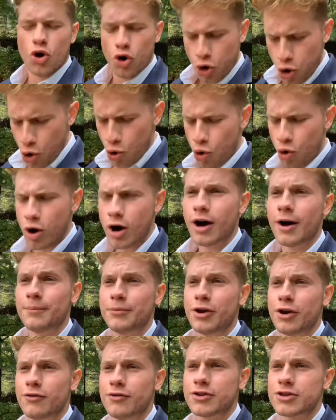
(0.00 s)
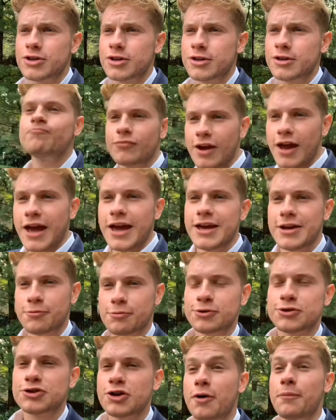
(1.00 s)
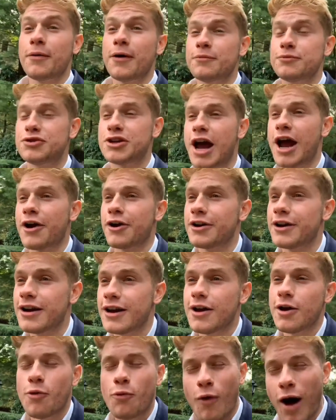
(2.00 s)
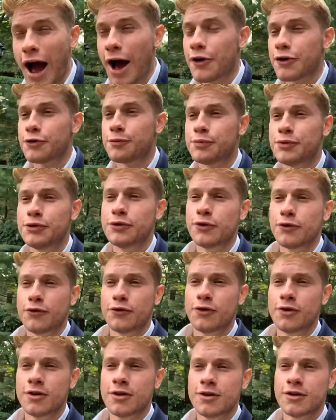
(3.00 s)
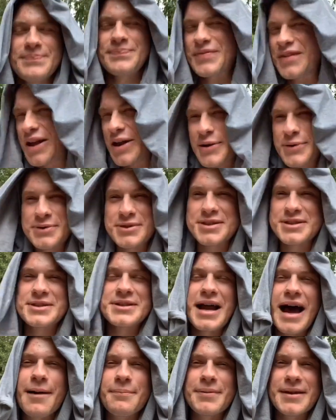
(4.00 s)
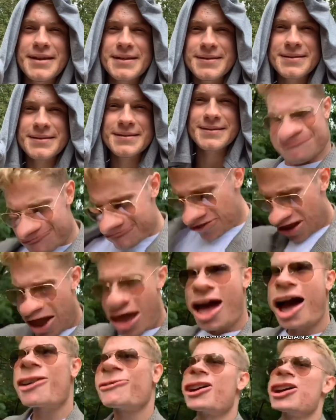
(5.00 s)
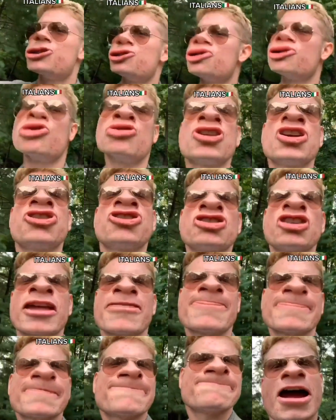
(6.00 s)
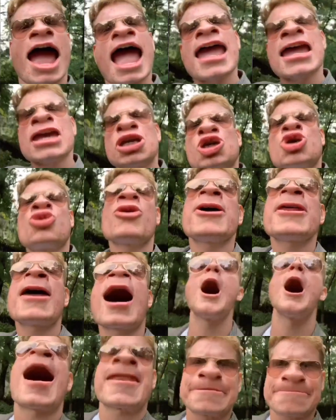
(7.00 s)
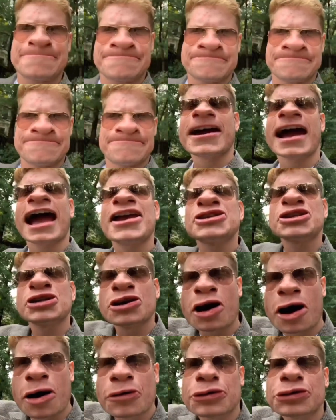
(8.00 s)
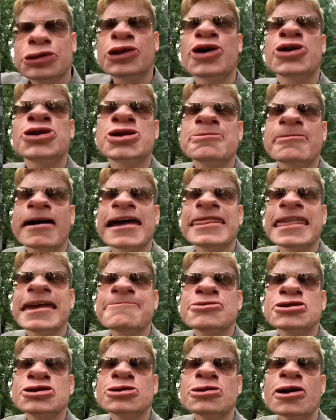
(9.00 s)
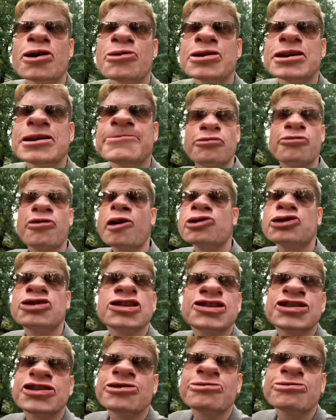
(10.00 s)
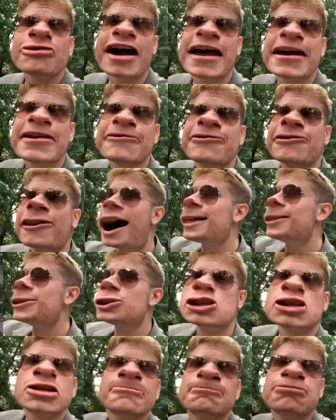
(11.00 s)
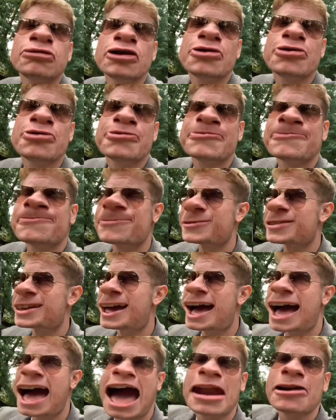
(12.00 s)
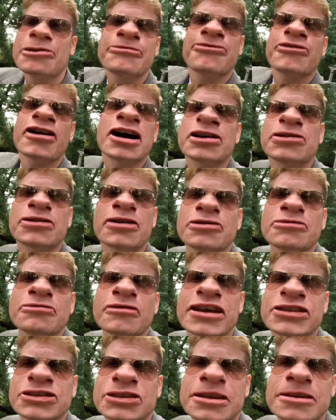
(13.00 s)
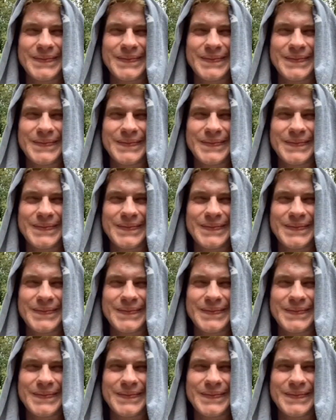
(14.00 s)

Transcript: Whew, I'm nervous. Hey, what's up? I'm Jared. Wow, you're beautiful. Oh, stop it. Alright, let's do this shit. Hey, sweetheart. As you go going, touch, my name is Louie. Roses are red, violets are blue. I don't fucking know the rest.